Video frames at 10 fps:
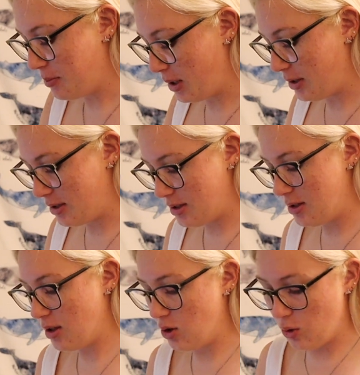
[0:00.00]
But this is
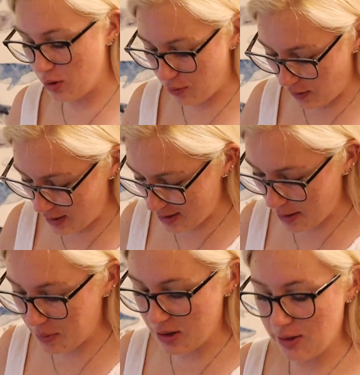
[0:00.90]
the North Face. I
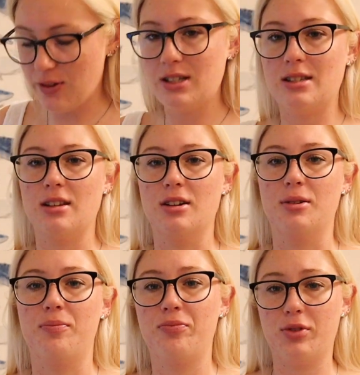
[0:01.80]
believe it's
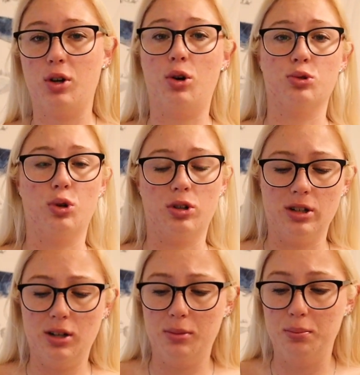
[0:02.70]
the
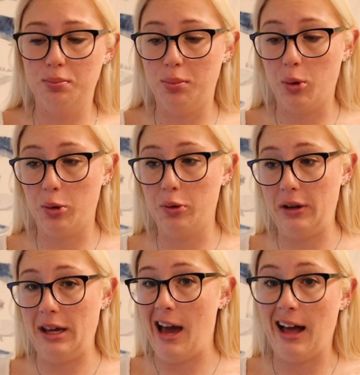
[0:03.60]
Aurora
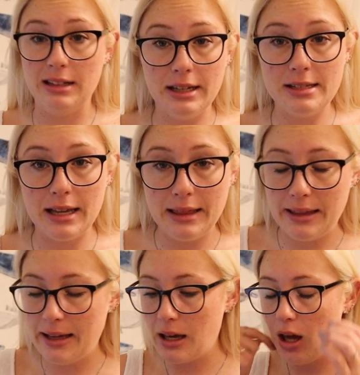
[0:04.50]
Borealis, I
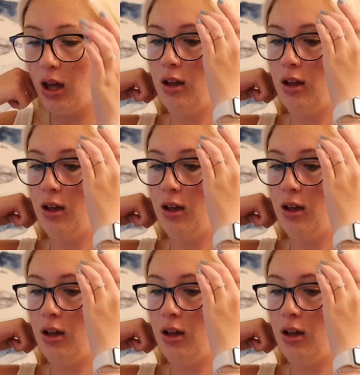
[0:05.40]
think.